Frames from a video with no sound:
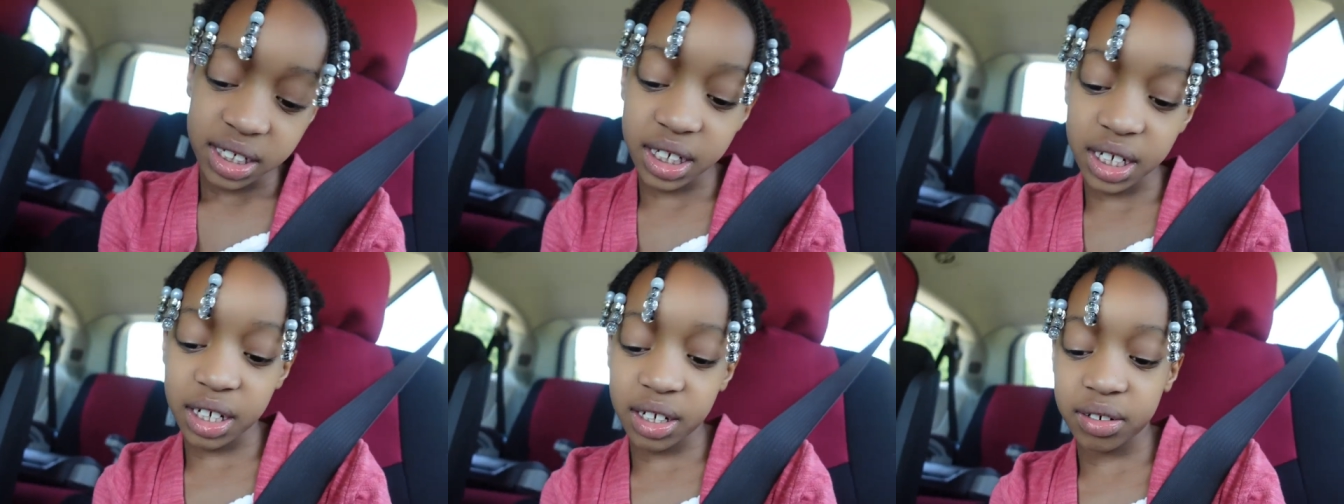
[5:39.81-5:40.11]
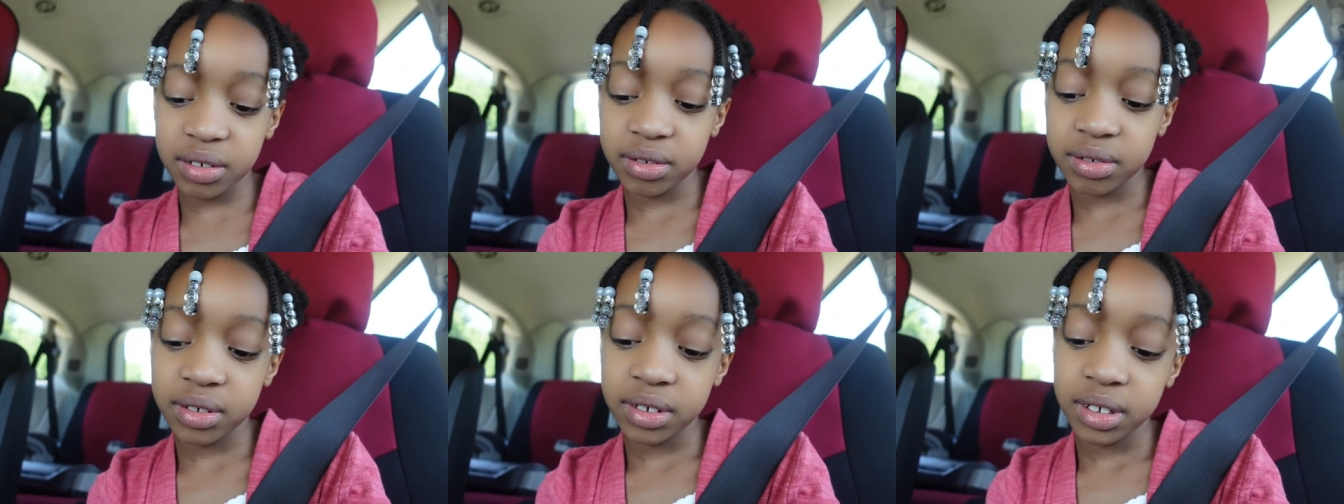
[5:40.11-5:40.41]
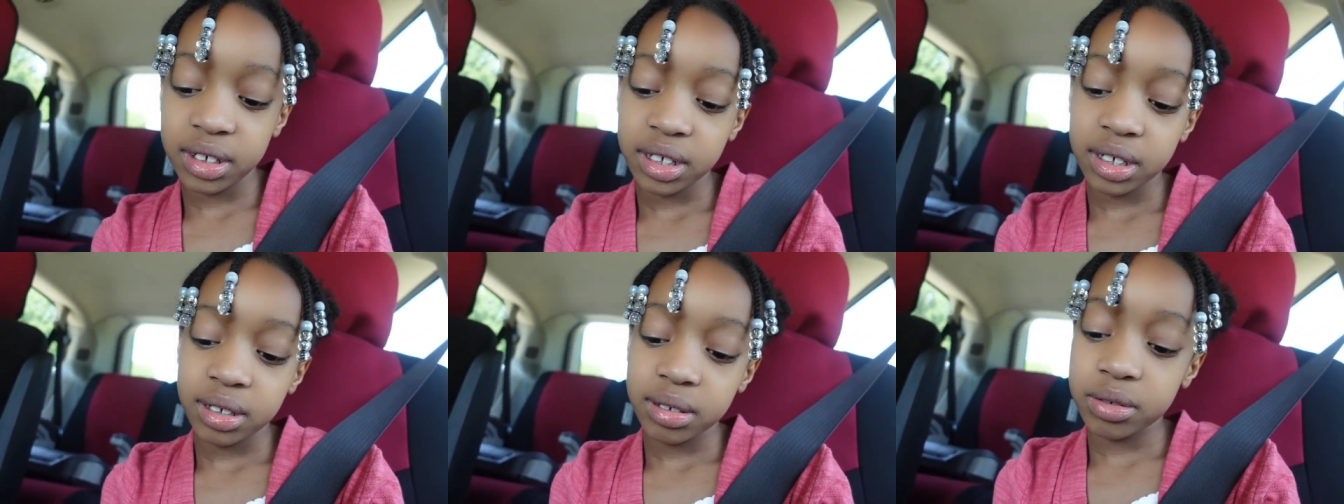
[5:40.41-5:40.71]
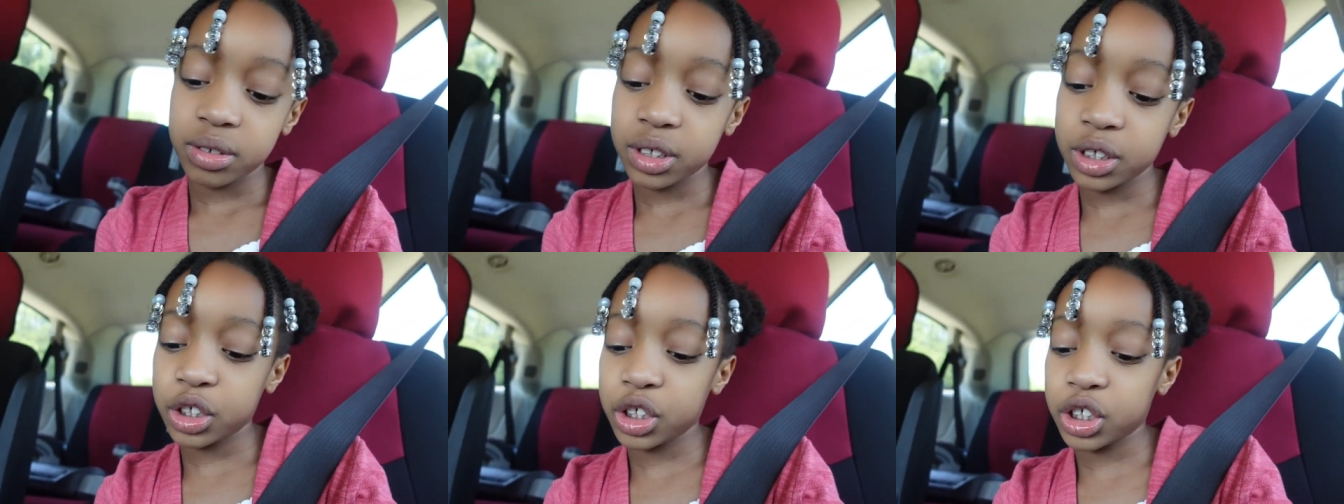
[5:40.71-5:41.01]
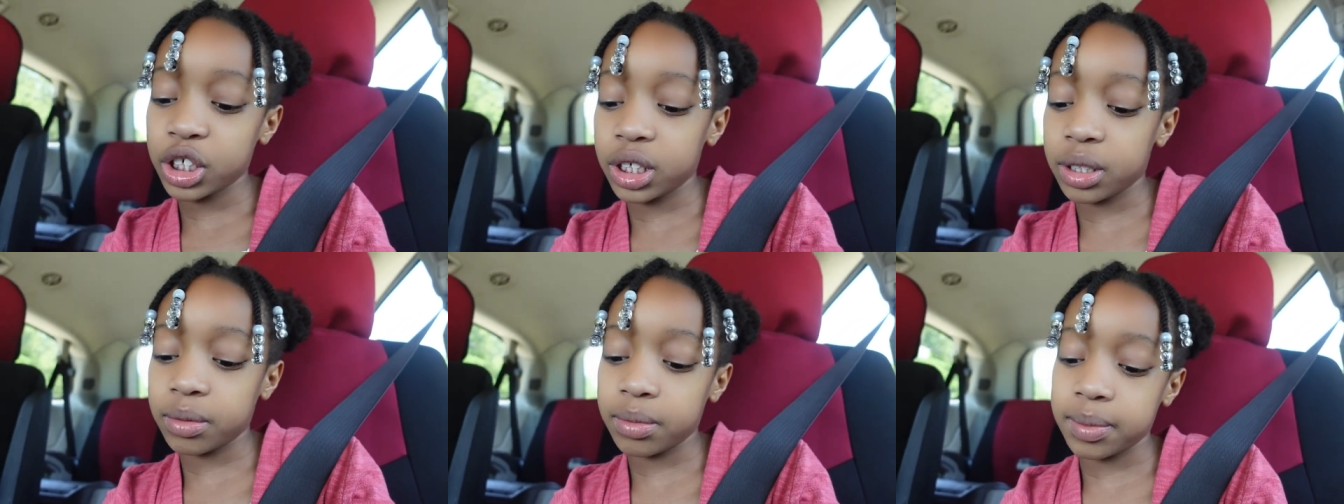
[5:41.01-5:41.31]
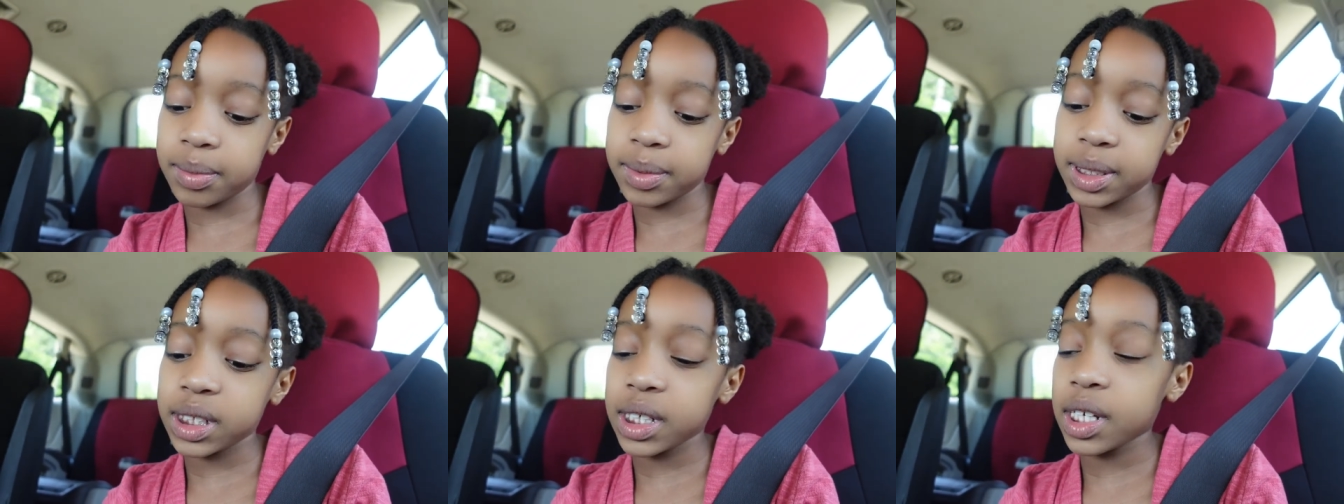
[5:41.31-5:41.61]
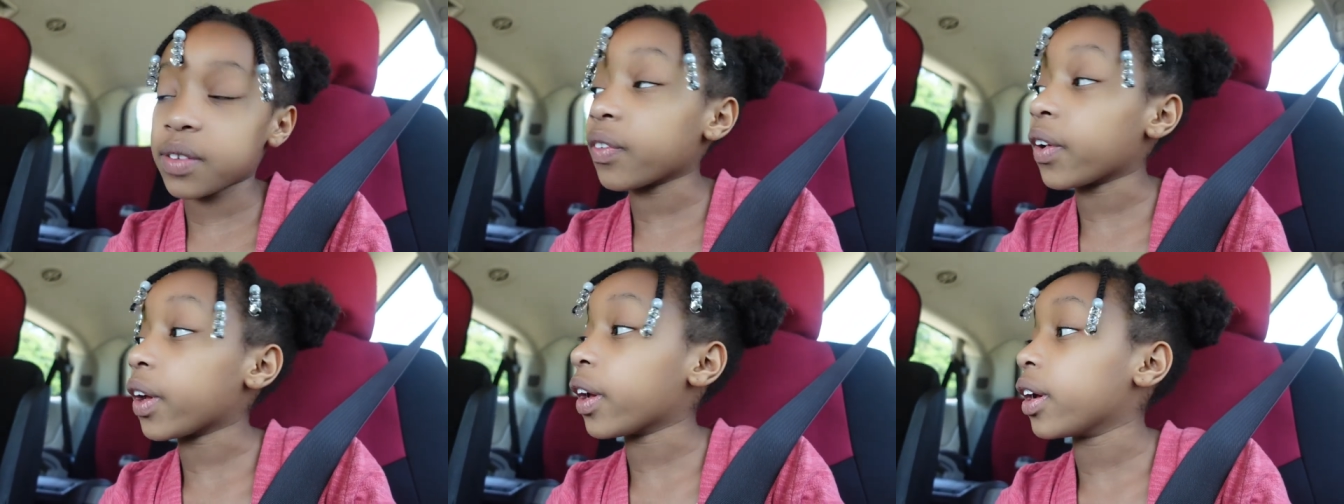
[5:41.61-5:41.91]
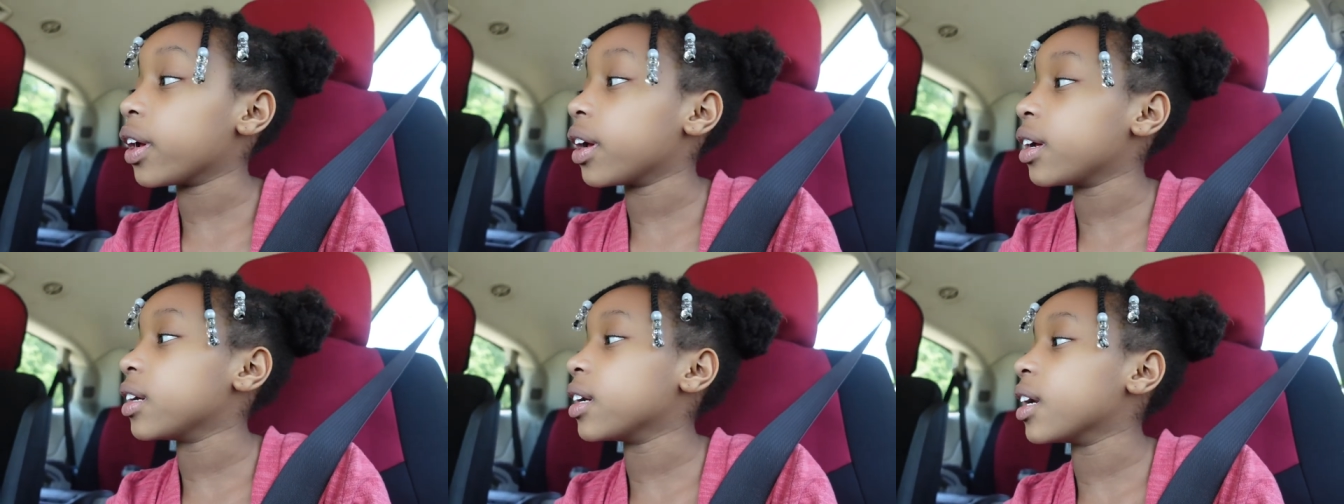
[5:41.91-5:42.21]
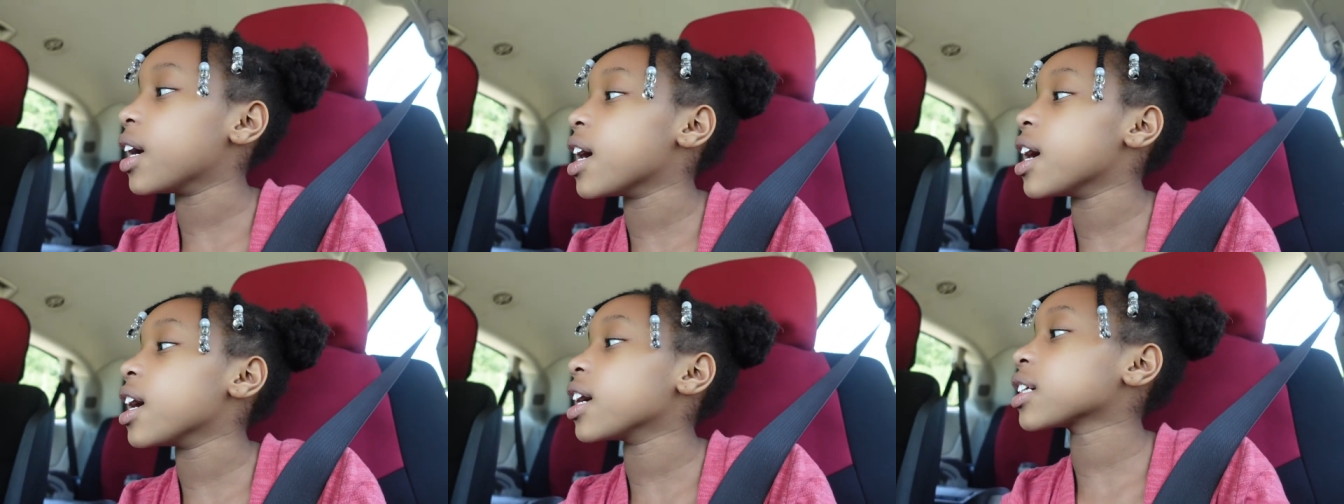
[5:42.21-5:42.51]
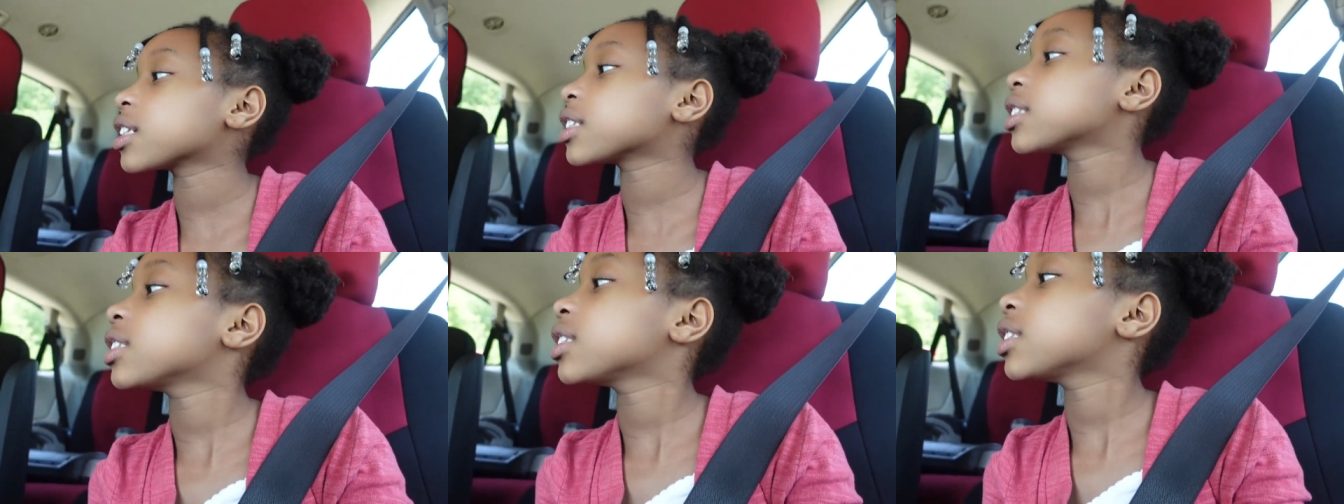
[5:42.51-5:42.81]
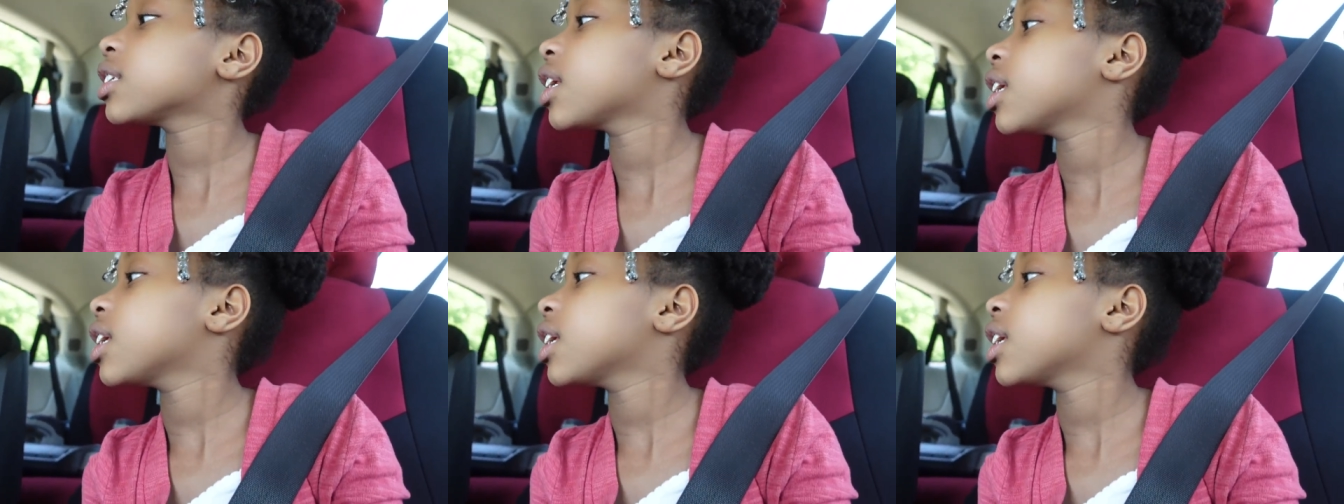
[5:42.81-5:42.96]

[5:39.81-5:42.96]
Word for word: So just chilling with my stuff on. Knox.